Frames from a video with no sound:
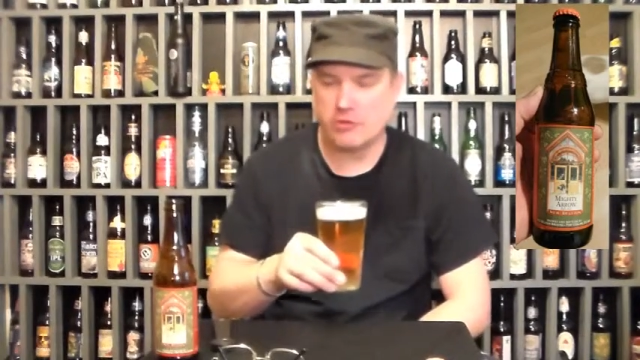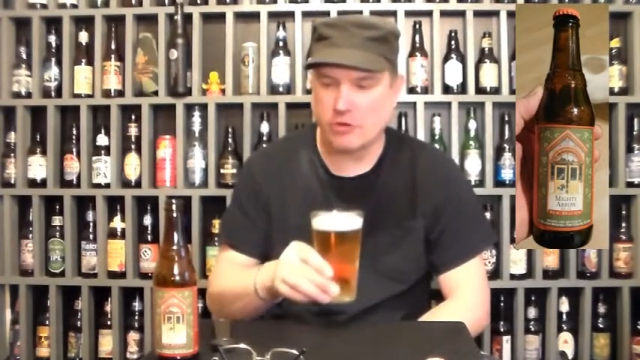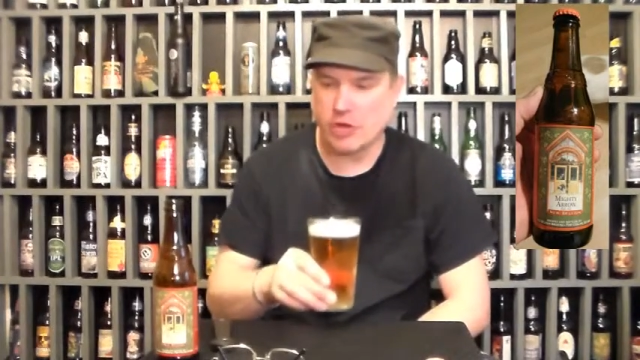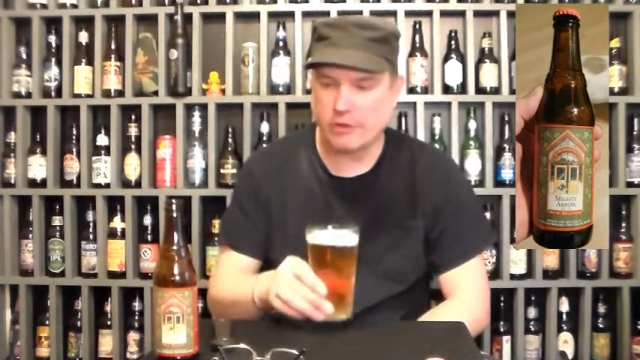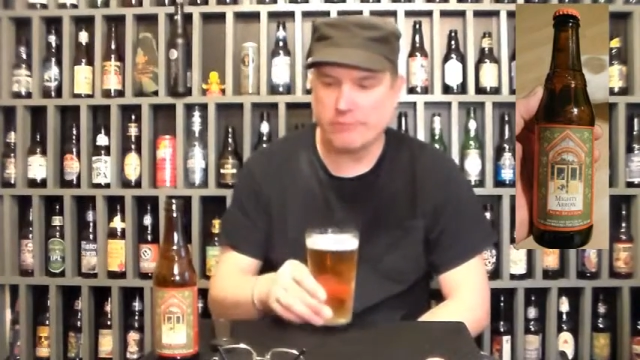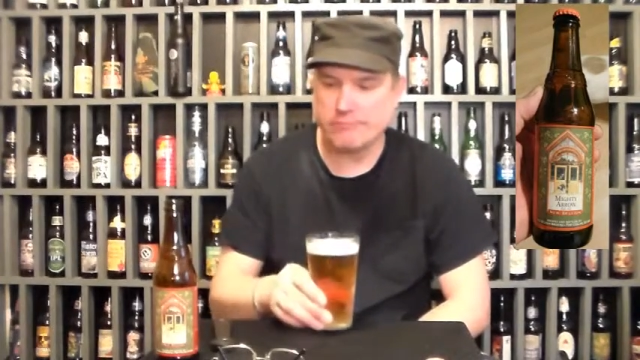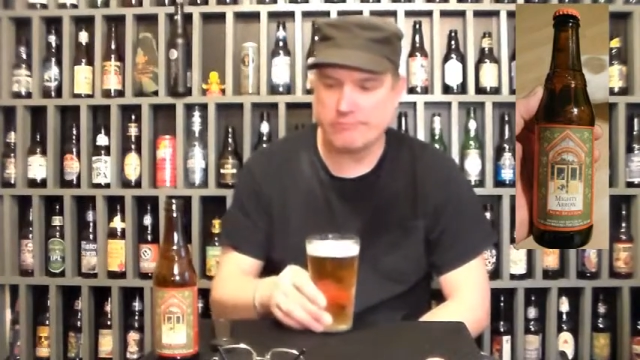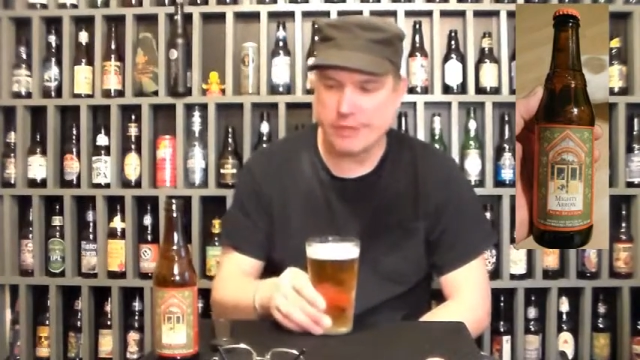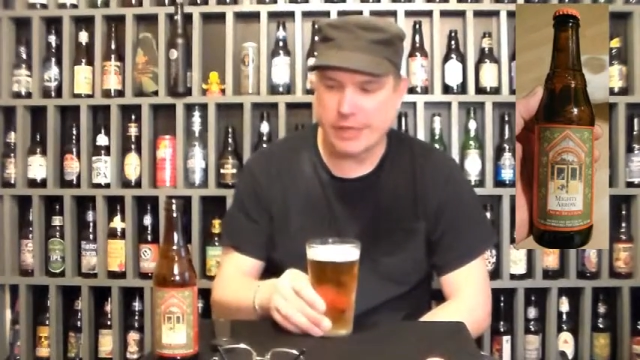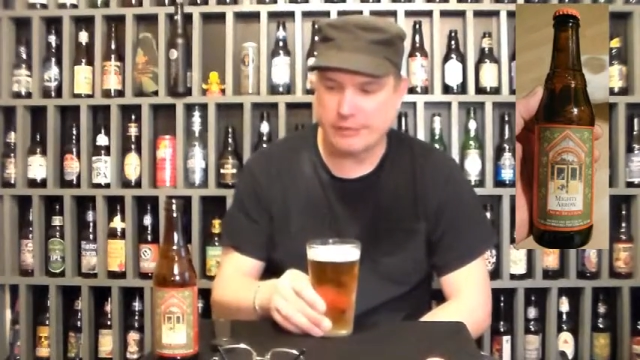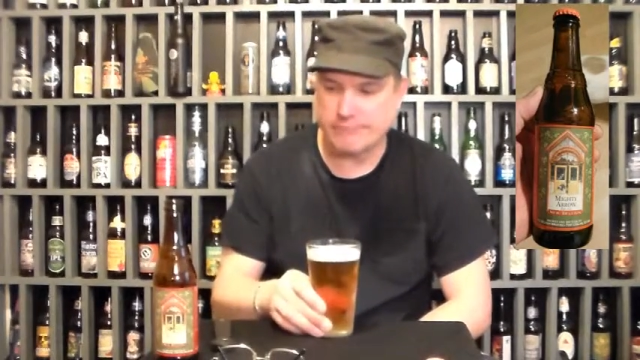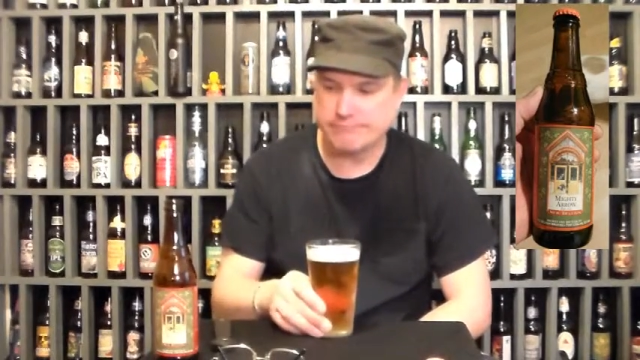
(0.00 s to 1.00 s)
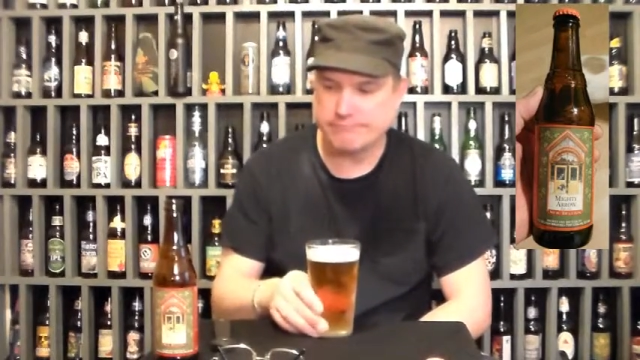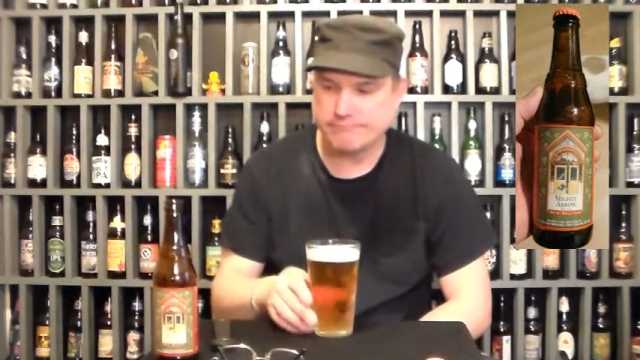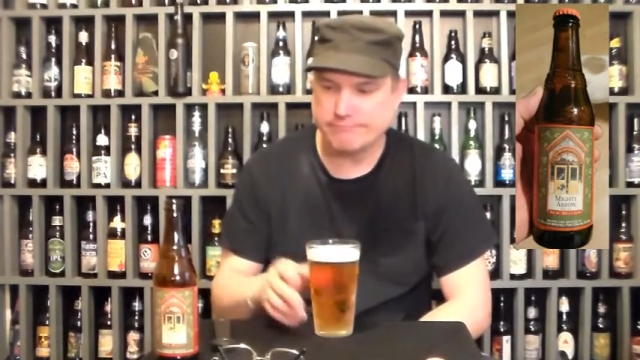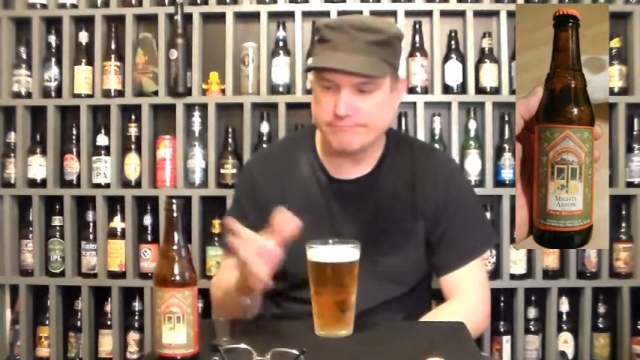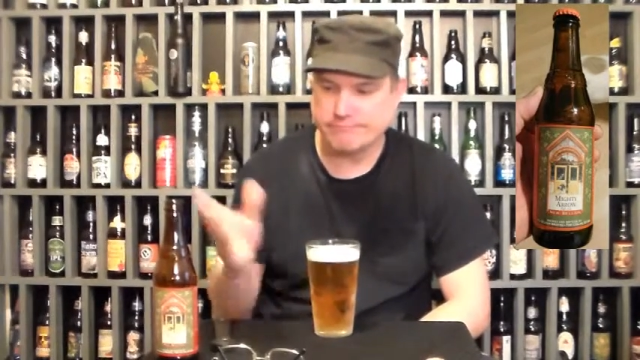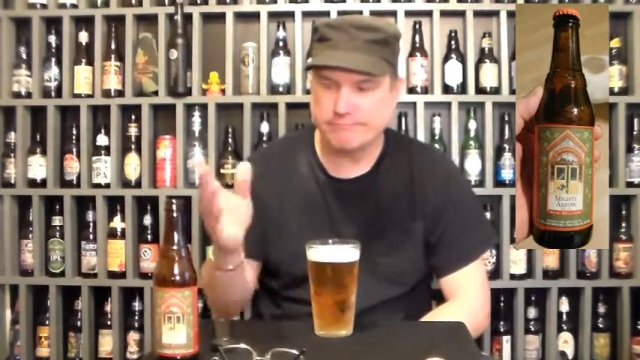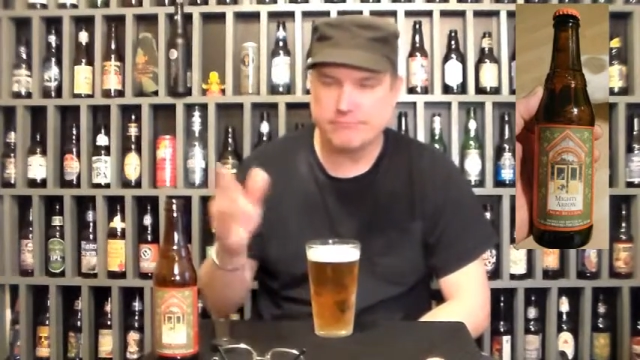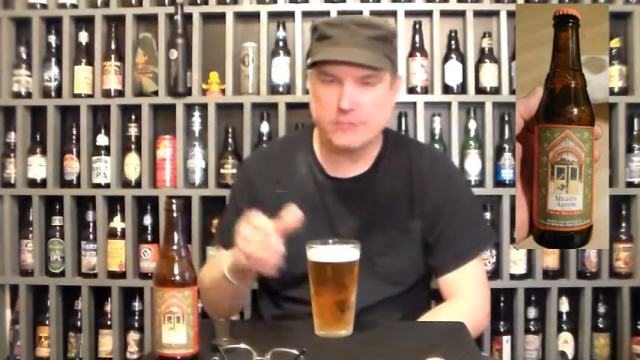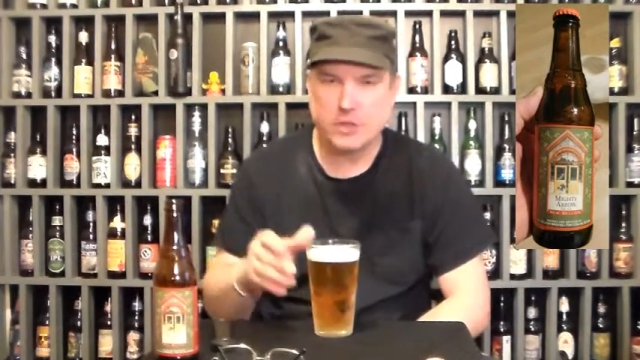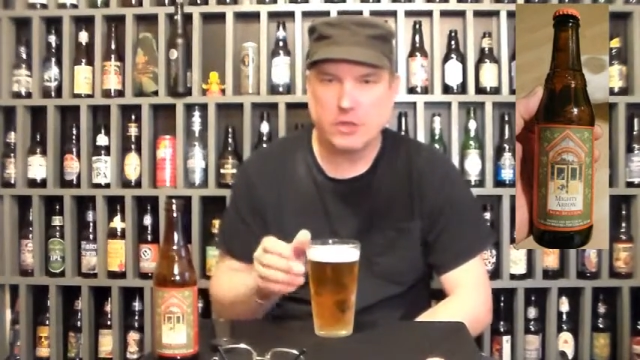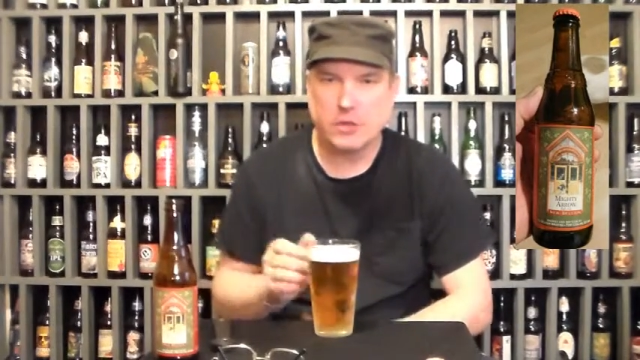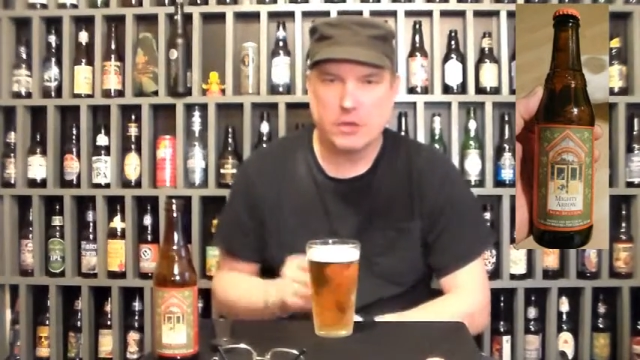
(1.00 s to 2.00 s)
It's not like
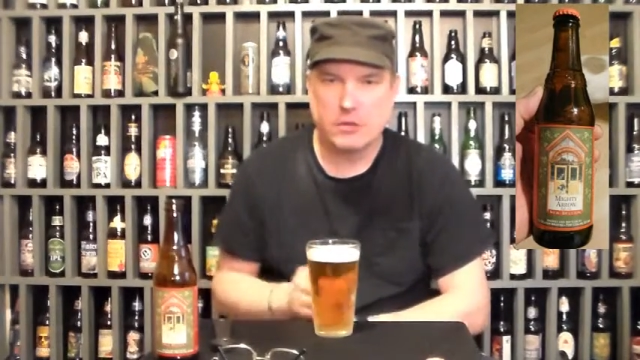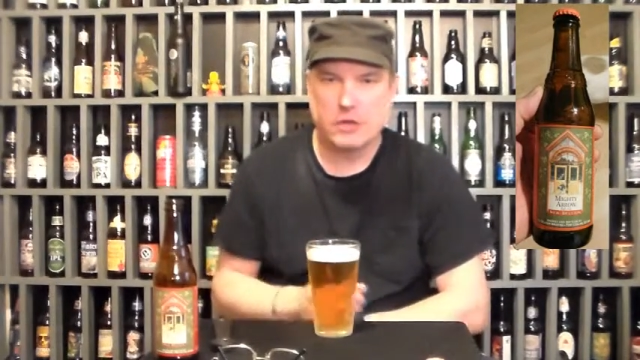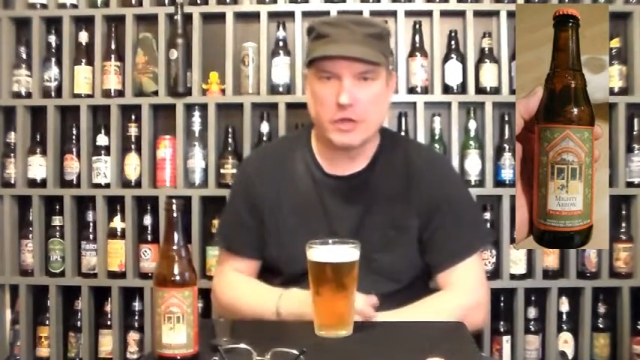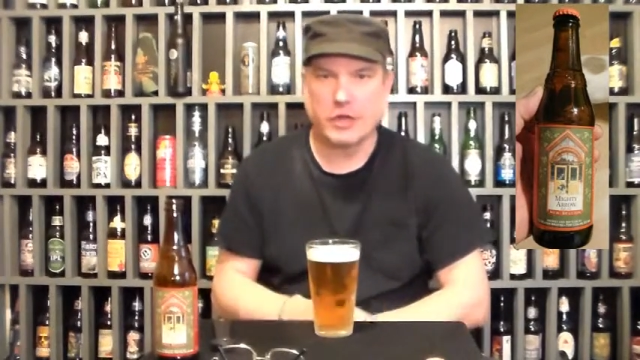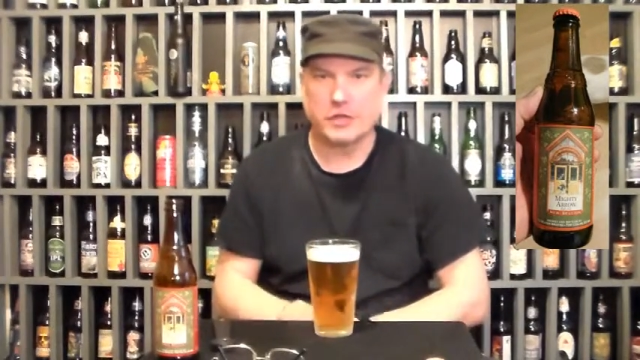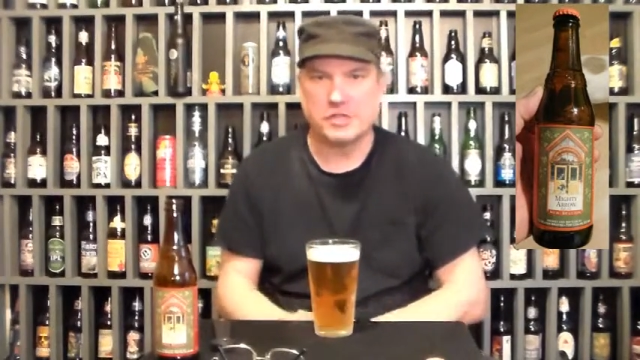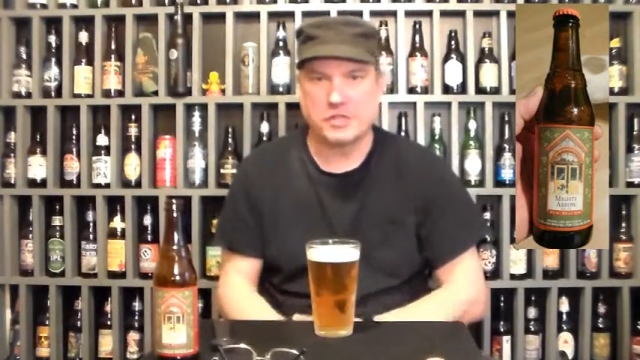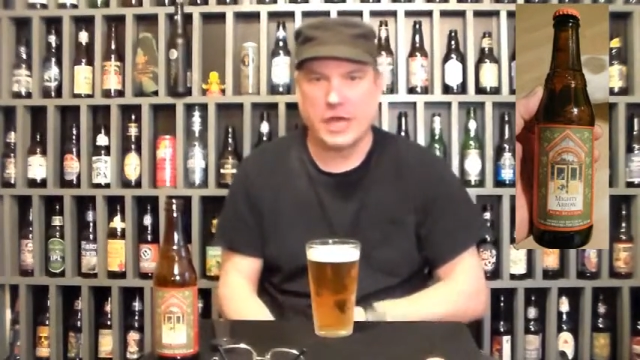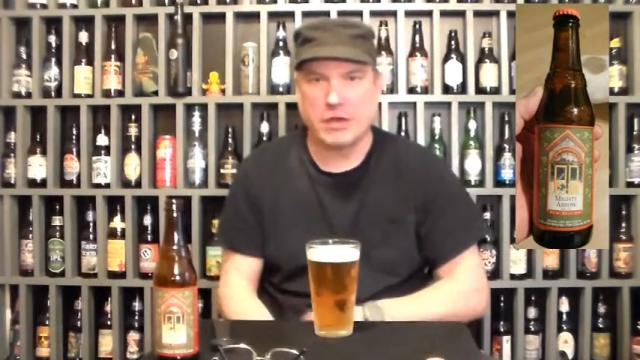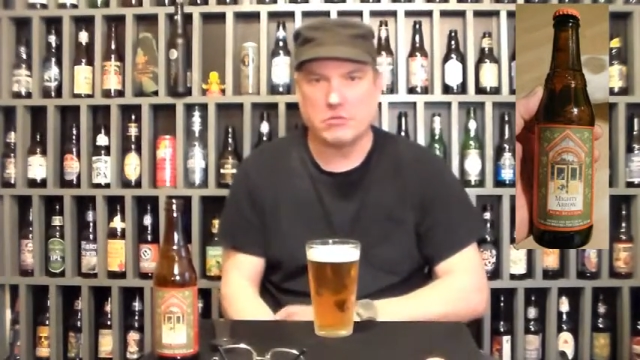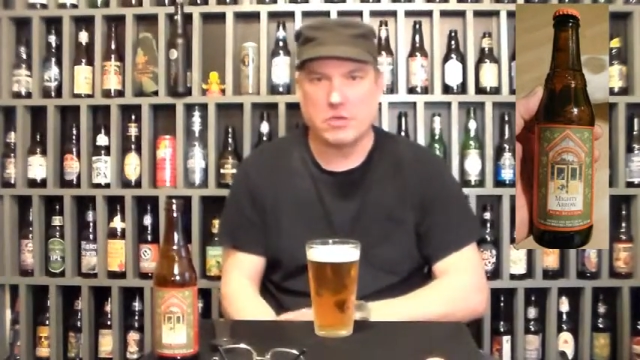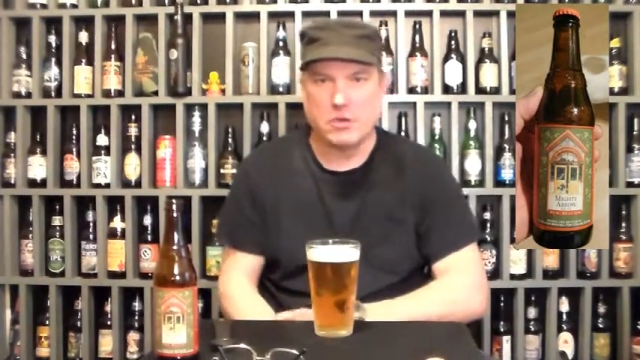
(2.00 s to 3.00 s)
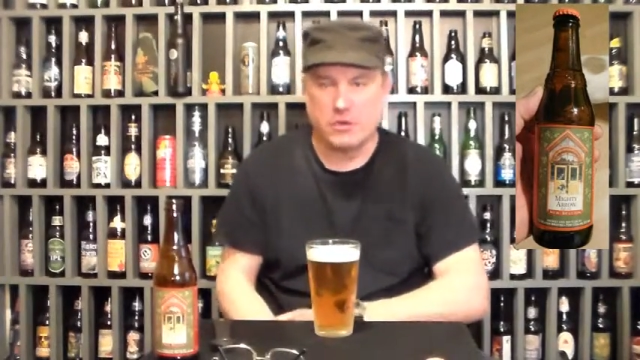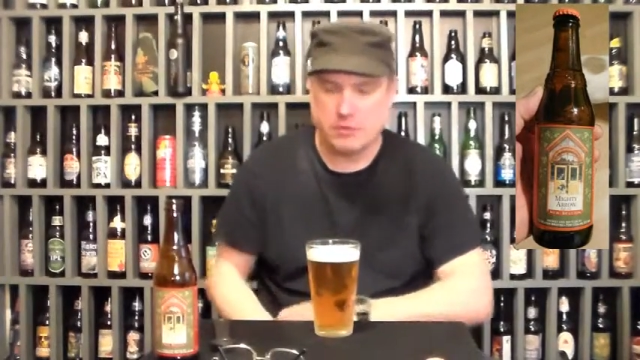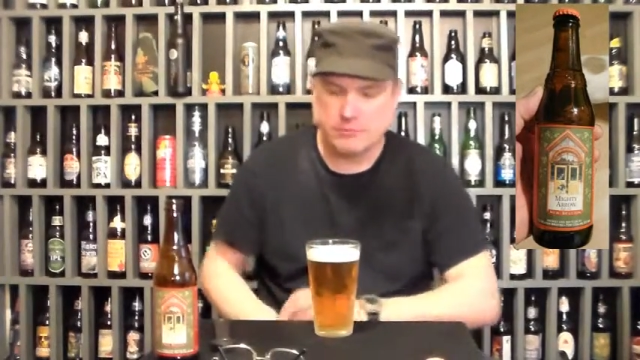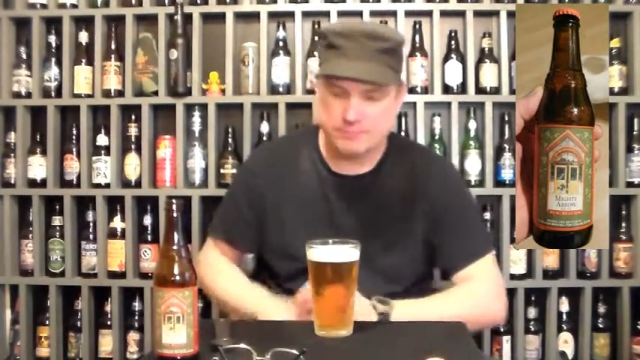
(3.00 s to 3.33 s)
not like a stout.